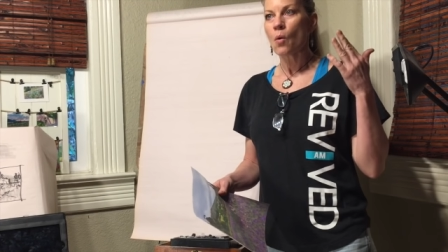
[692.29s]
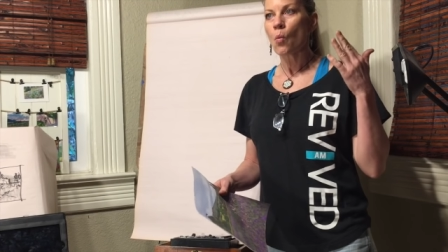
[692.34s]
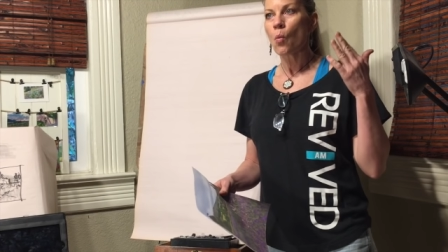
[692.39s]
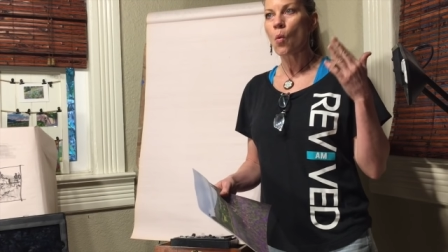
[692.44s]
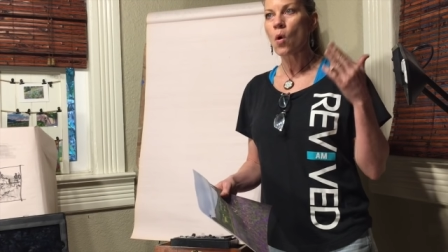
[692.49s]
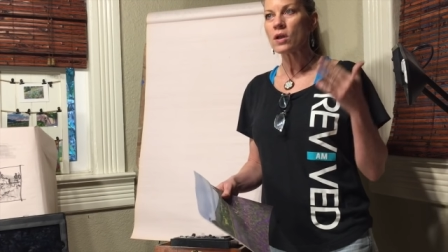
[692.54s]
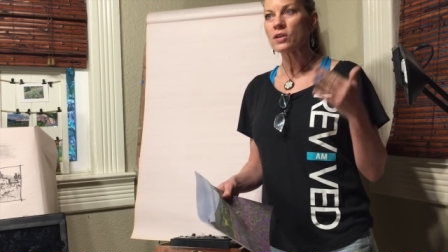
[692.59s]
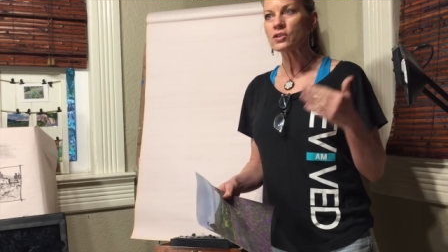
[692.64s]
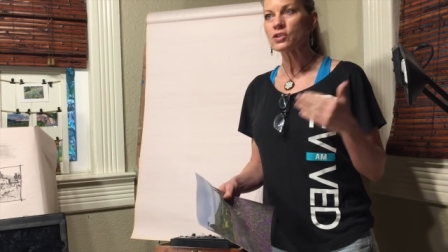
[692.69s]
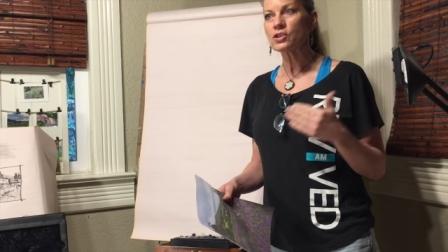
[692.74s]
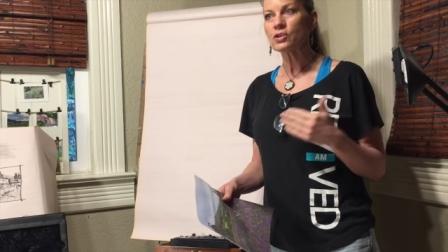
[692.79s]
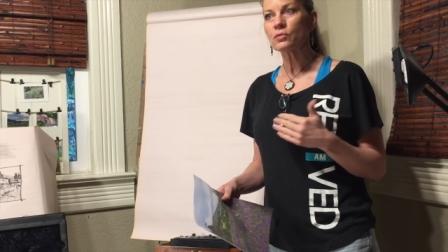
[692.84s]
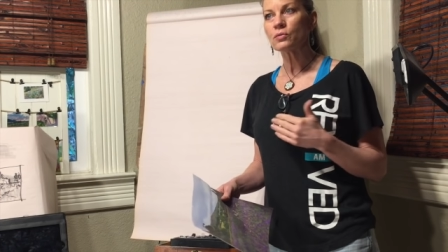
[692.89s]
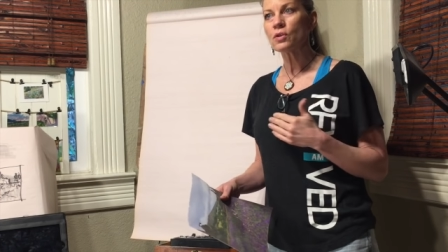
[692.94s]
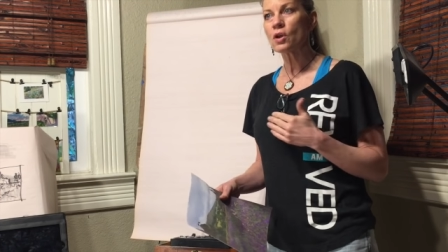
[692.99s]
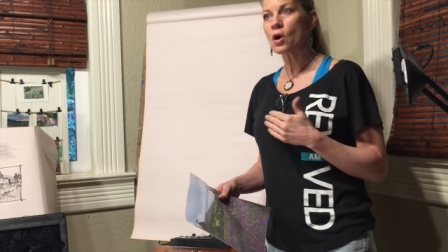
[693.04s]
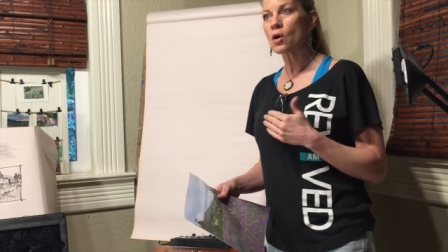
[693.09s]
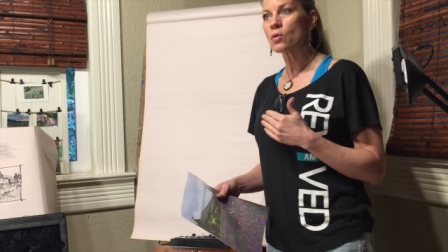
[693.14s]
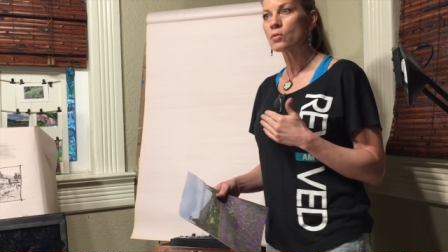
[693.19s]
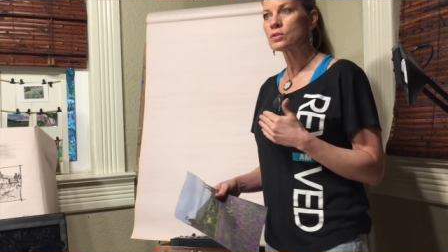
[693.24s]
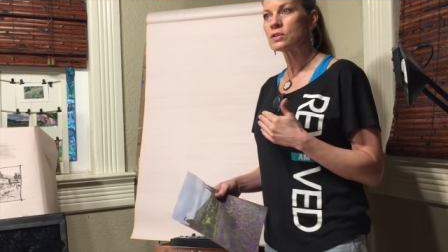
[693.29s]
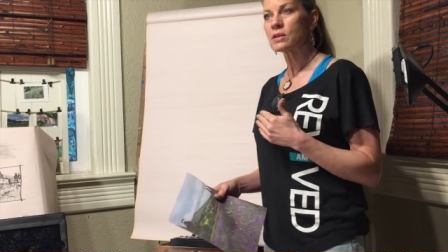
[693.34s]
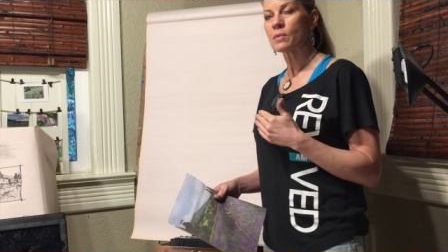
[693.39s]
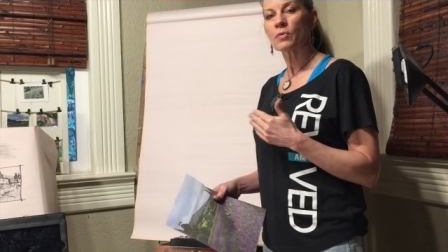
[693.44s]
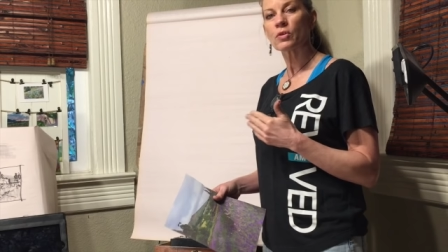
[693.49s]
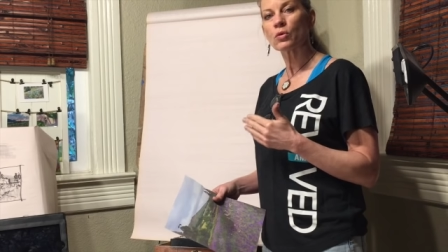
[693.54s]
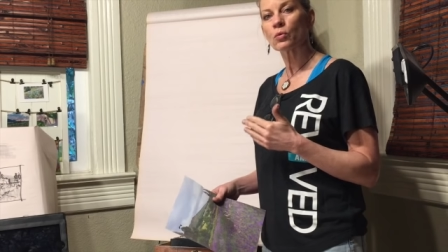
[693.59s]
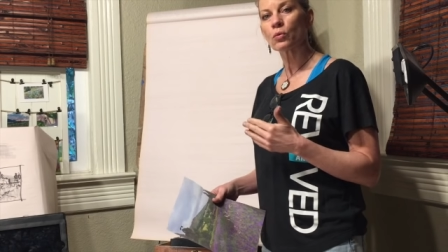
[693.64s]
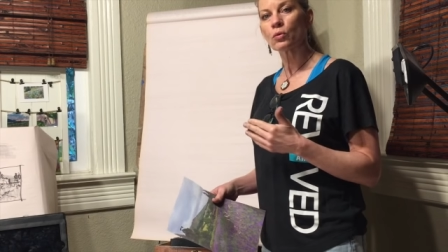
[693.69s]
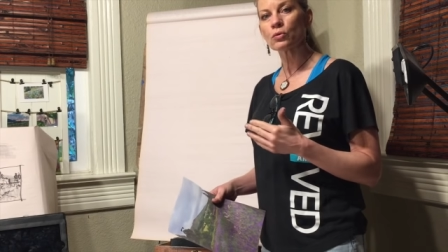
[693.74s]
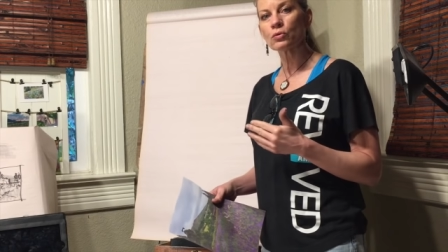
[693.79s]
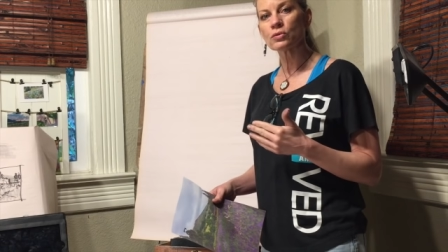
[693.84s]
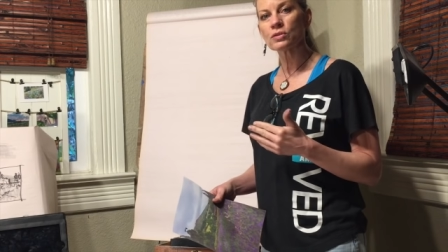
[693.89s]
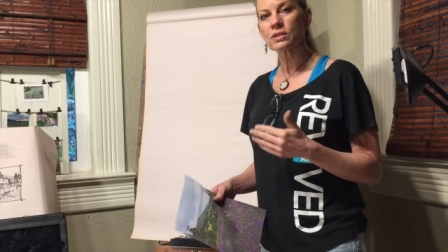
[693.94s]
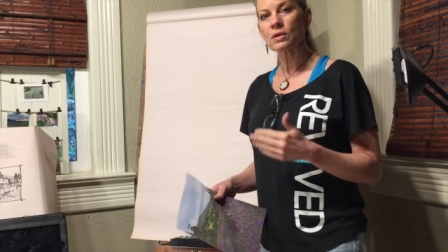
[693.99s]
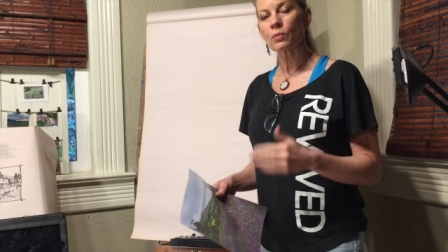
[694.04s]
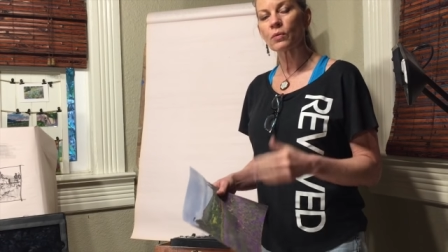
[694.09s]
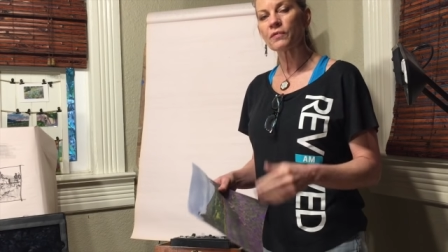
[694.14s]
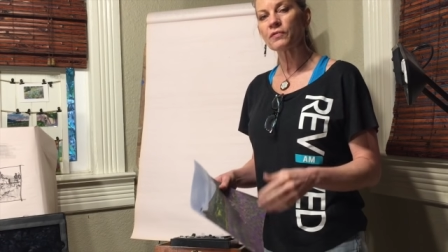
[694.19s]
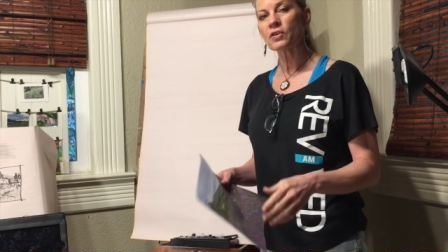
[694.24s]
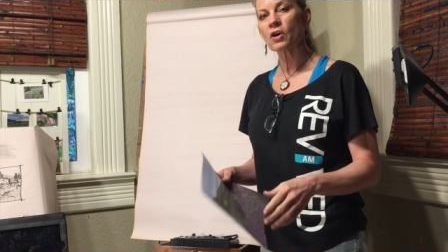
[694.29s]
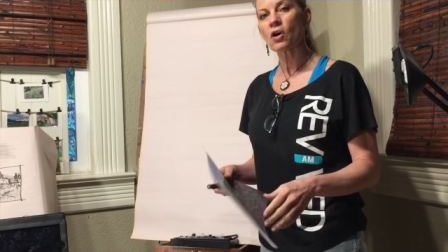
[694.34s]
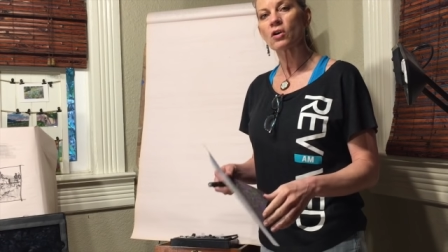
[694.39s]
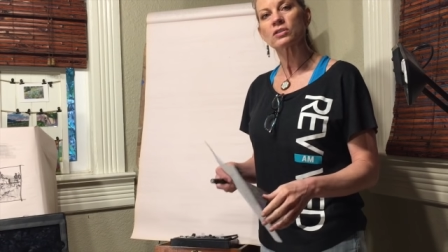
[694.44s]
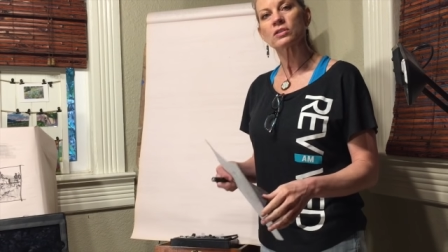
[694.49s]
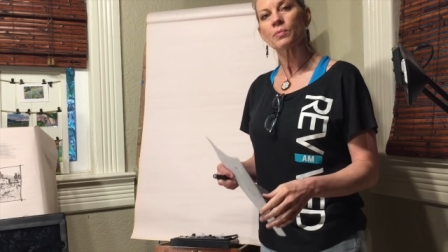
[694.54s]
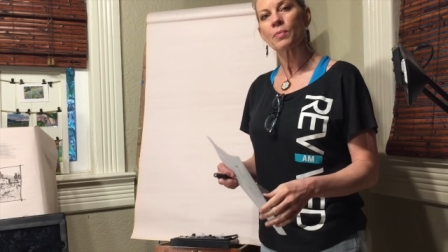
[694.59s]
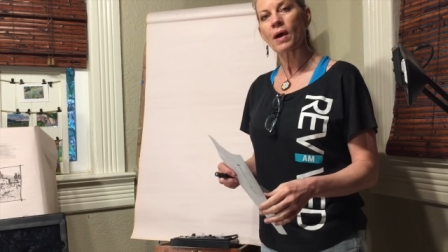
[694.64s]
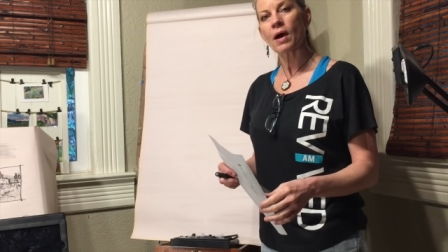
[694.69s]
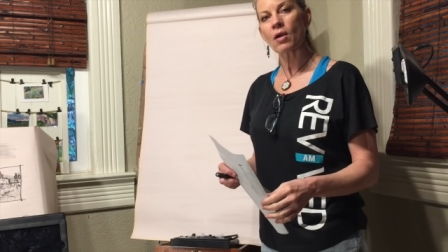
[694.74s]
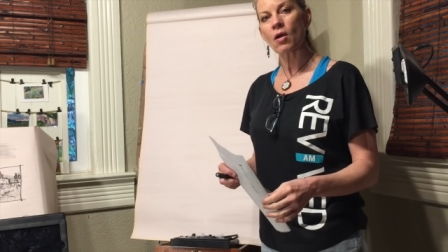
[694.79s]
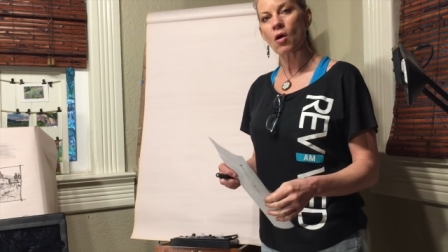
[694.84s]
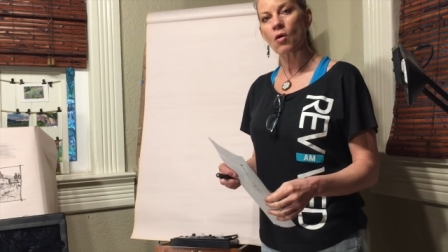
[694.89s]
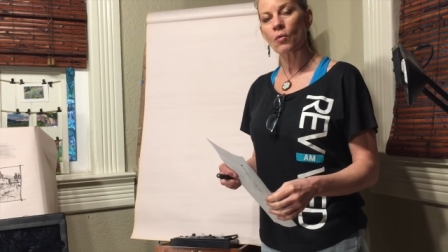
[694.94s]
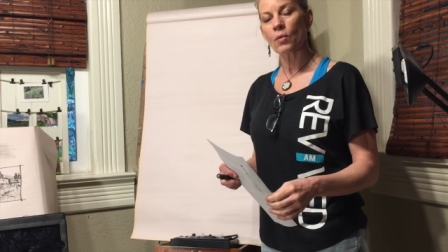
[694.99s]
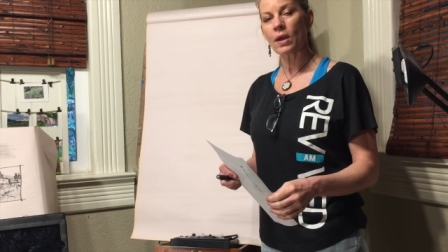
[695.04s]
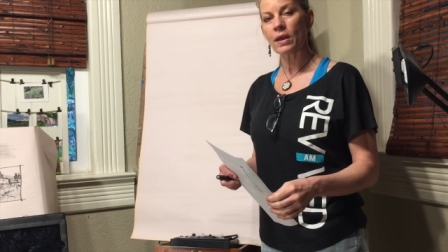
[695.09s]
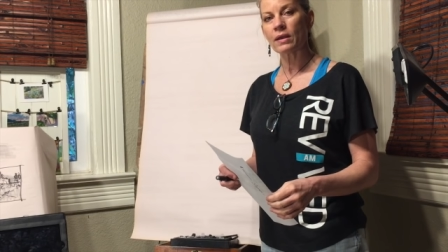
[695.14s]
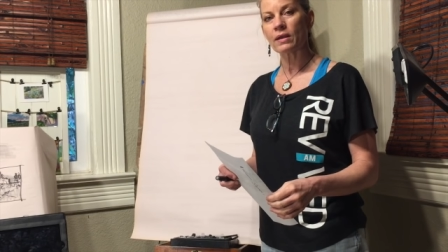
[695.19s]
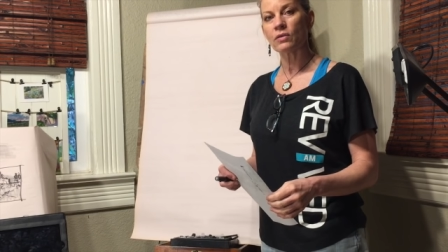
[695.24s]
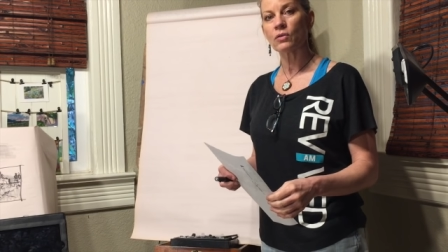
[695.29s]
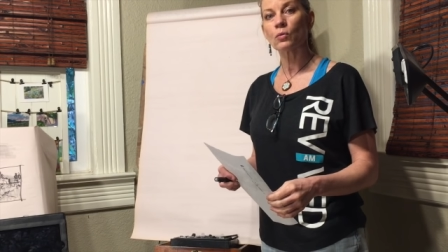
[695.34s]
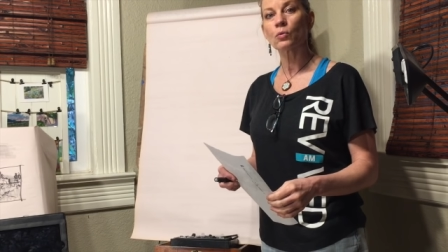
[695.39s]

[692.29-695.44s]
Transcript: once you know some of the rules that we've talked about already,